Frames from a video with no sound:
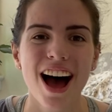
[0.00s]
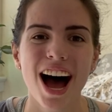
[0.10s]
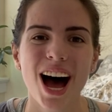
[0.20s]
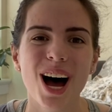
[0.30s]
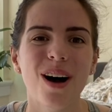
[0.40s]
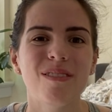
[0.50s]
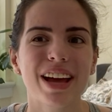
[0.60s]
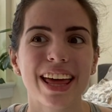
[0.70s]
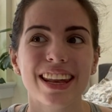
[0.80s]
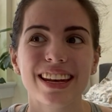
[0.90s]

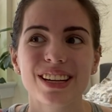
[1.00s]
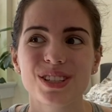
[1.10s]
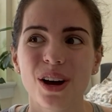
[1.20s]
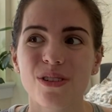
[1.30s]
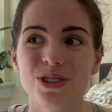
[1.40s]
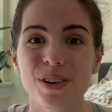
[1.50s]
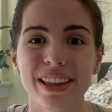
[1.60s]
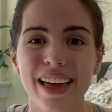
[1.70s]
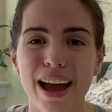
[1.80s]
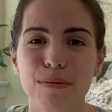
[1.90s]
And so doing that,